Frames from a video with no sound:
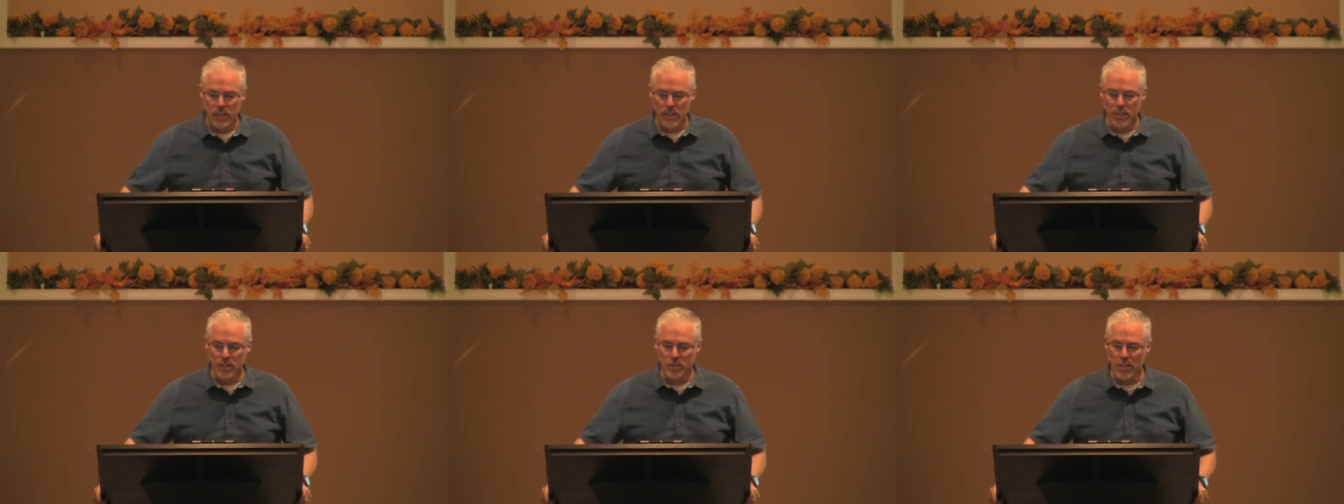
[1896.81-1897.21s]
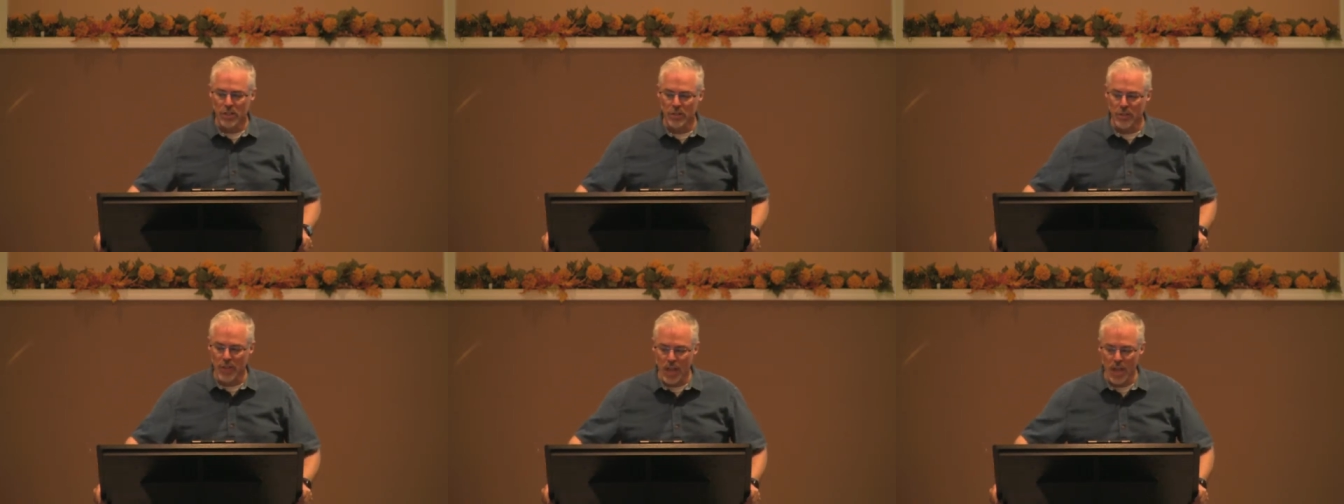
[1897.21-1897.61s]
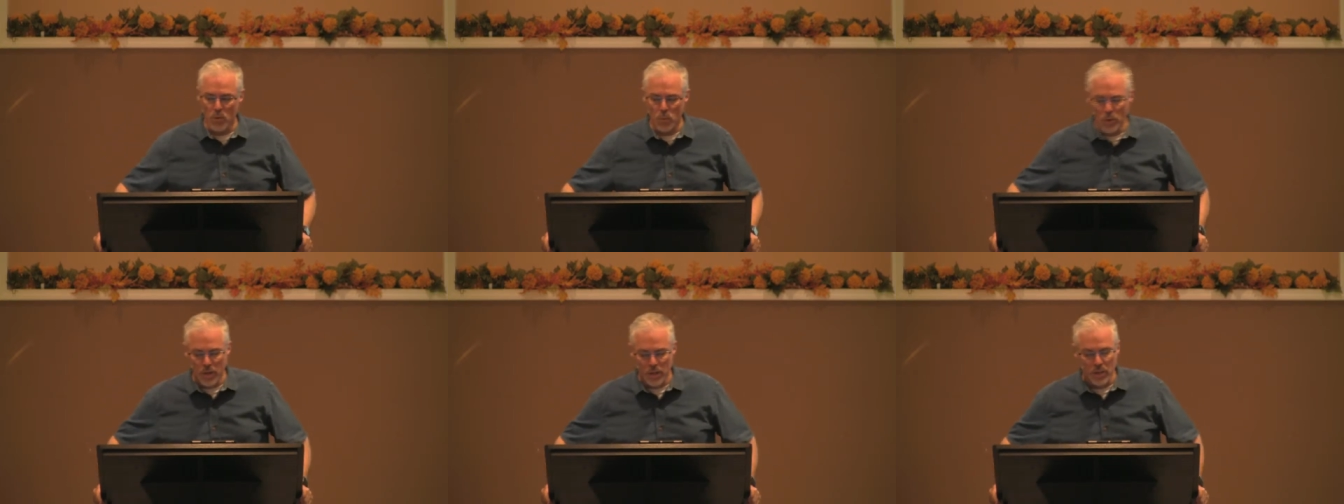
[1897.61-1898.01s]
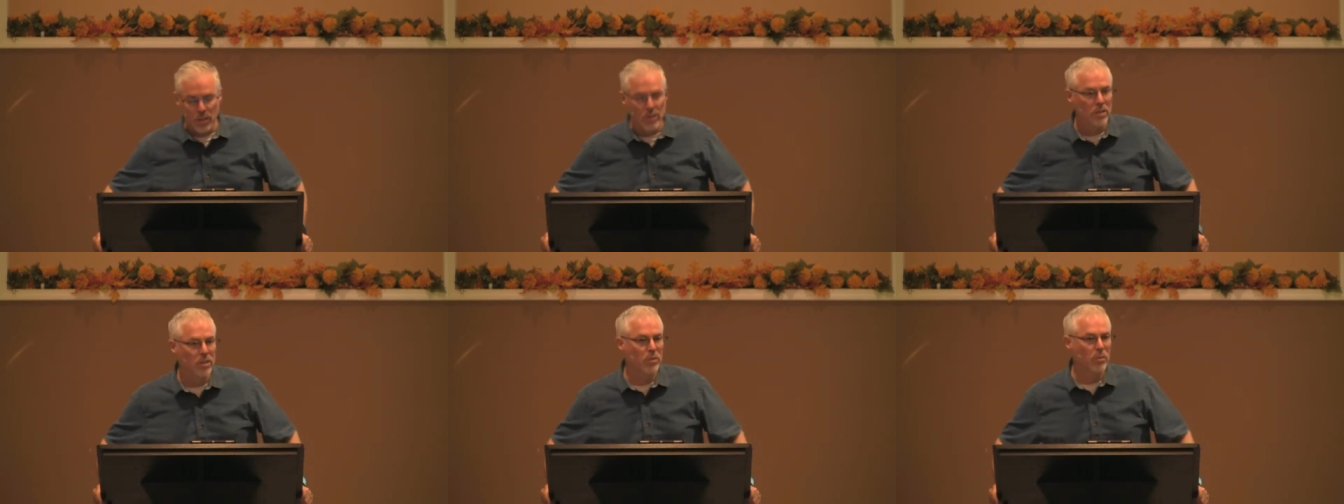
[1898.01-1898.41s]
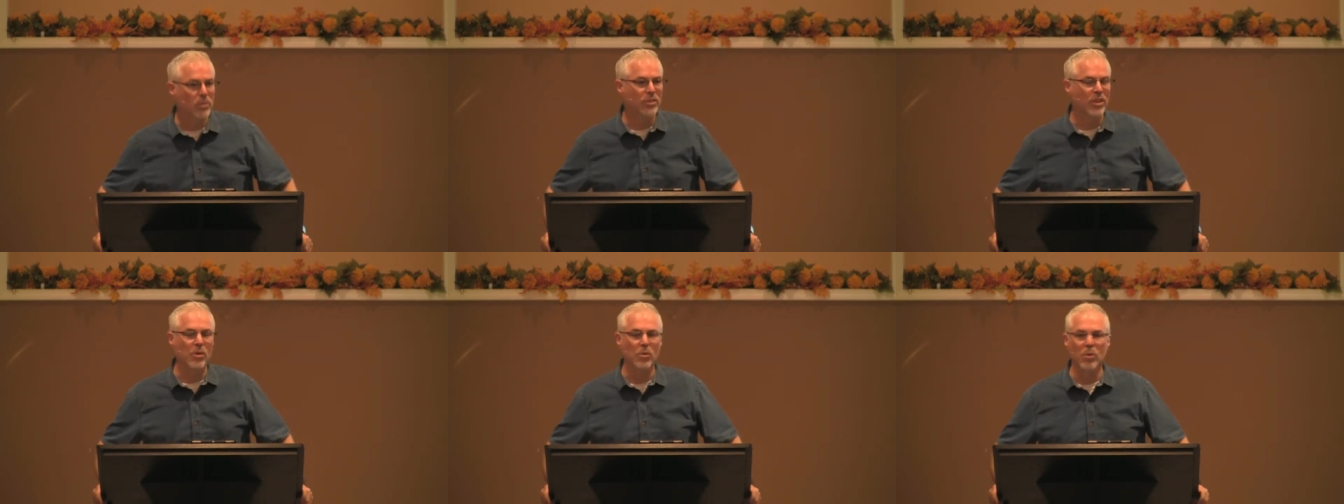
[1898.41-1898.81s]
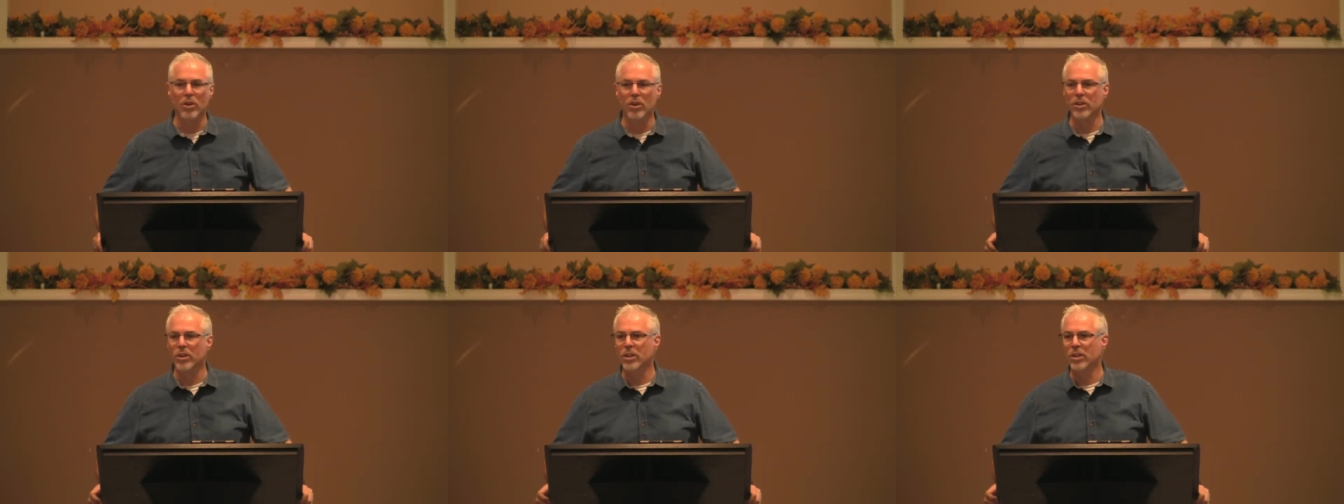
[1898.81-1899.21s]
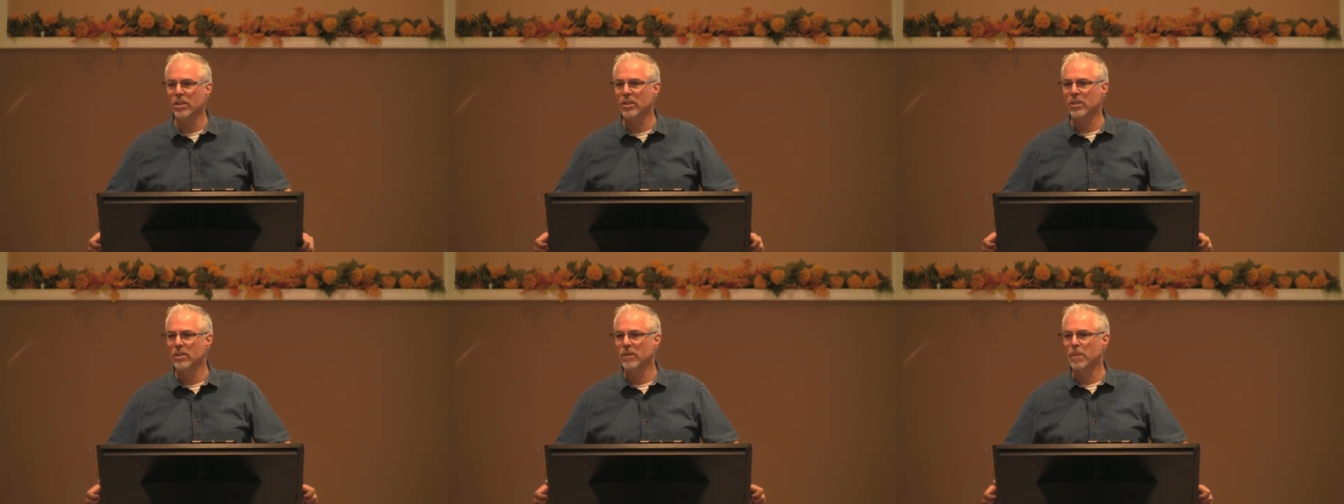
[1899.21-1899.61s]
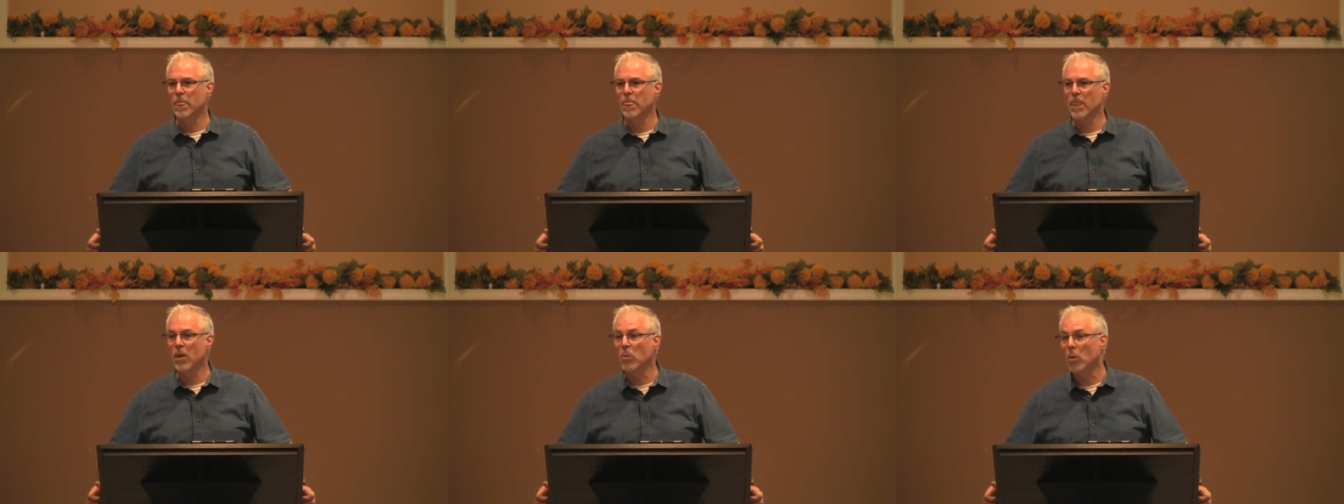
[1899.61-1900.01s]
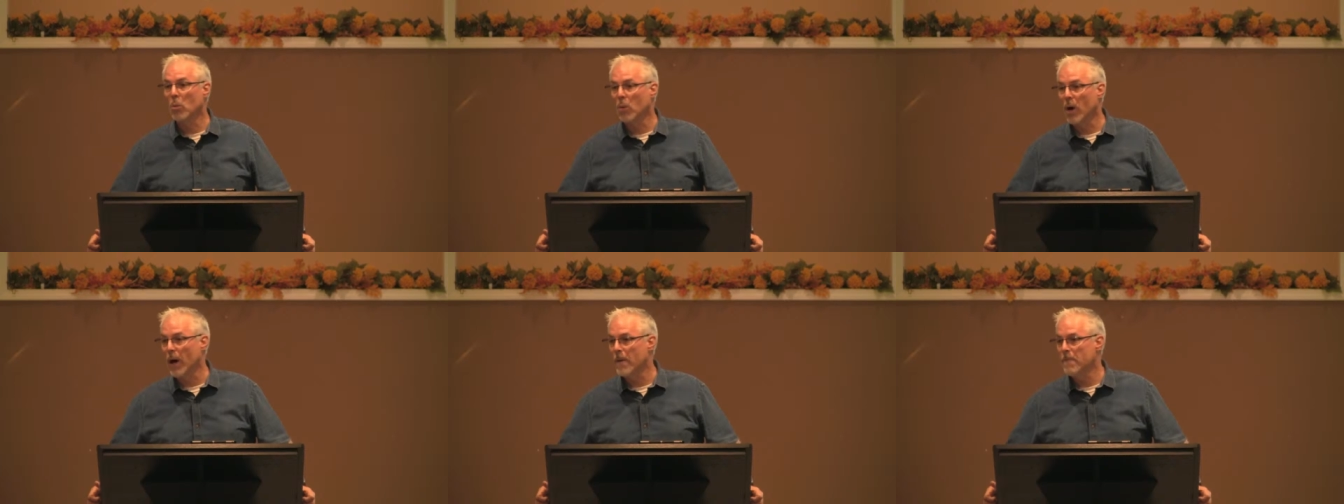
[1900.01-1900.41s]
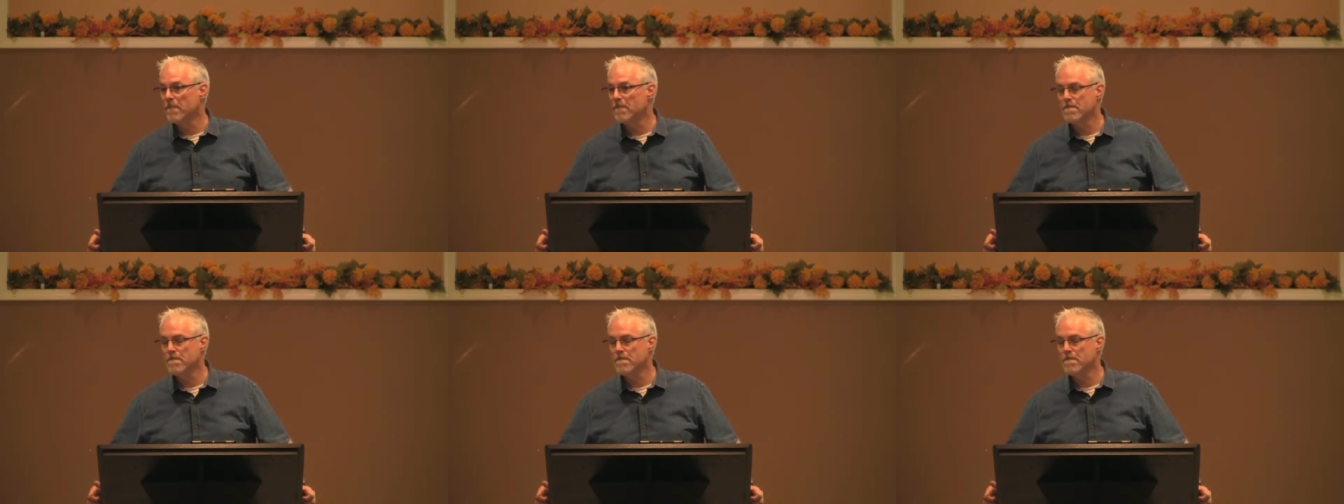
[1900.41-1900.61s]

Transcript: He says they will, what's that word? They will what?